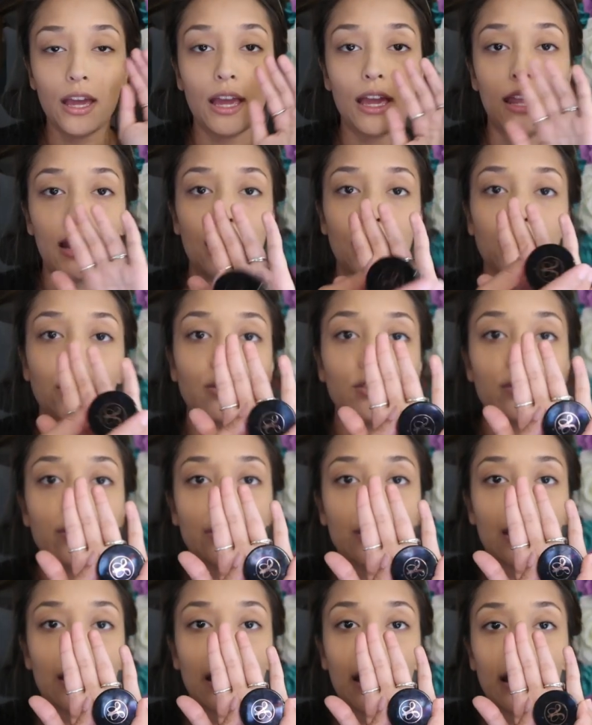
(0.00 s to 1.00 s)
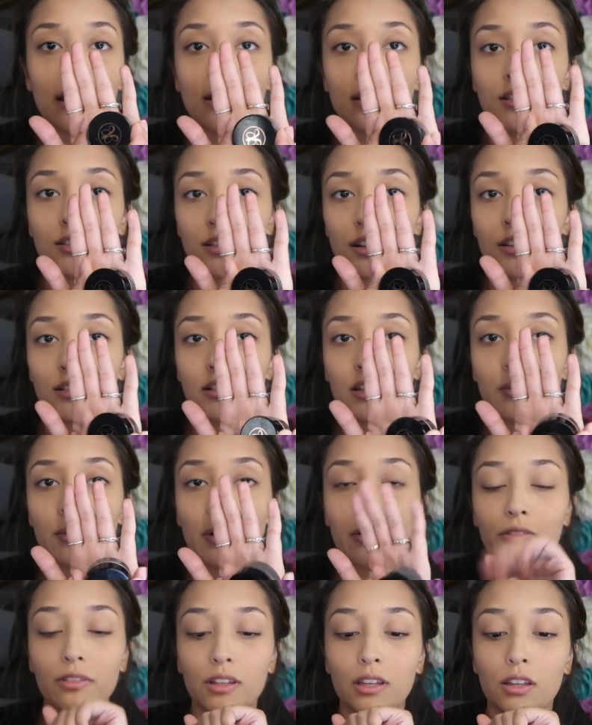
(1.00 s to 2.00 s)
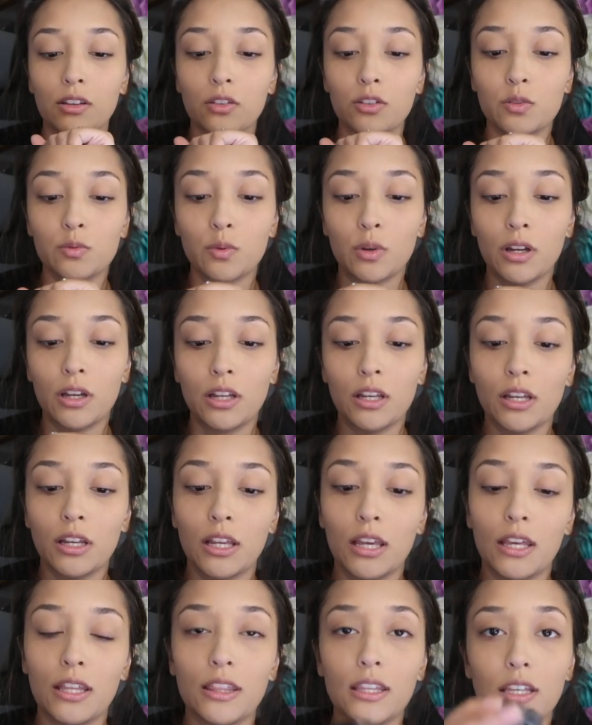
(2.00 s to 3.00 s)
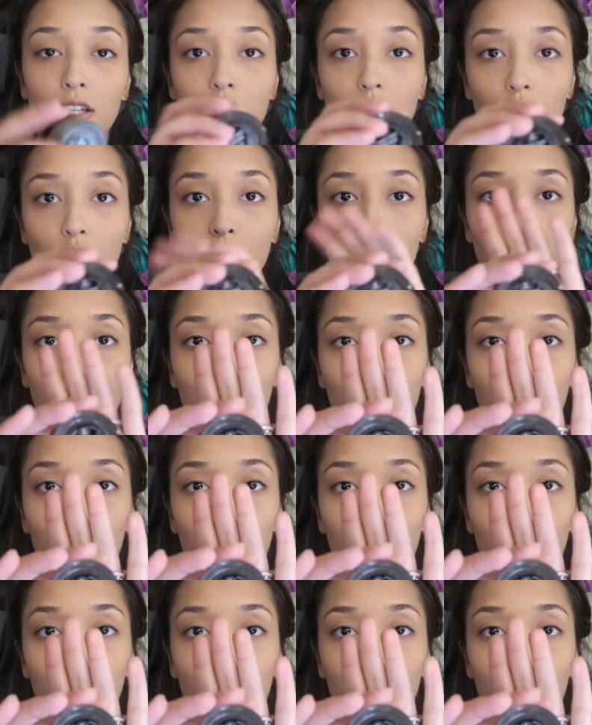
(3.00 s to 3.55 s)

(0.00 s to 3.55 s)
and I use the Anastasia Beverly Hills one in the dark